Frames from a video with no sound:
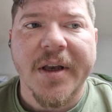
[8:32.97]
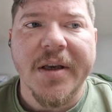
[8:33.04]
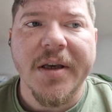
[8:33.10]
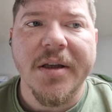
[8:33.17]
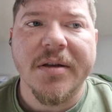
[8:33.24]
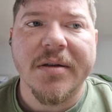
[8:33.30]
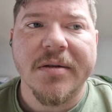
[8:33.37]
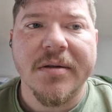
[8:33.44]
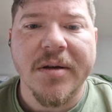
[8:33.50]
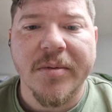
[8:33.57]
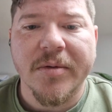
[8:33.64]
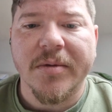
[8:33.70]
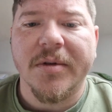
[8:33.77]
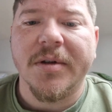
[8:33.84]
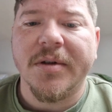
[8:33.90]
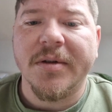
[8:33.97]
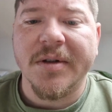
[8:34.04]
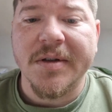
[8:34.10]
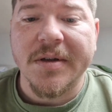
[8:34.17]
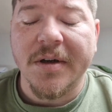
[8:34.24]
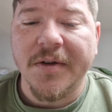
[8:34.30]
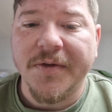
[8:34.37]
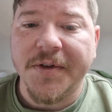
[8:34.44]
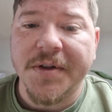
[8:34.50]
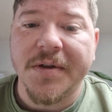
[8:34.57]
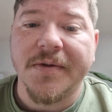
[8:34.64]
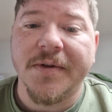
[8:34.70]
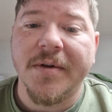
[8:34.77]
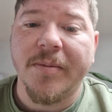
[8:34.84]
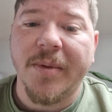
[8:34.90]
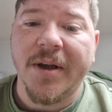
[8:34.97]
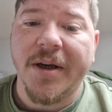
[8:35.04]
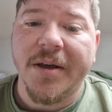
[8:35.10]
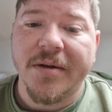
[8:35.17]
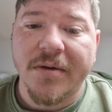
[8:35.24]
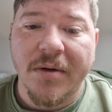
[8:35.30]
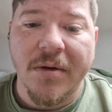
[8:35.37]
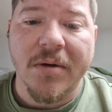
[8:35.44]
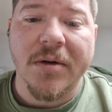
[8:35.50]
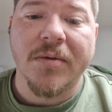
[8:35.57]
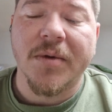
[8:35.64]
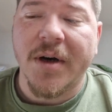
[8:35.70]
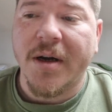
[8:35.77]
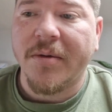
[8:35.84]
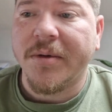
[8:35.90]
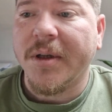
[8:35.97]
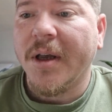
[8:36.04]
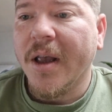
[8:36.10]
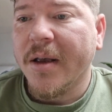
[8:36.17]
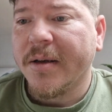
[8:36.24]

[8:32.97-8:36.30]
heat the surface of the plate all around.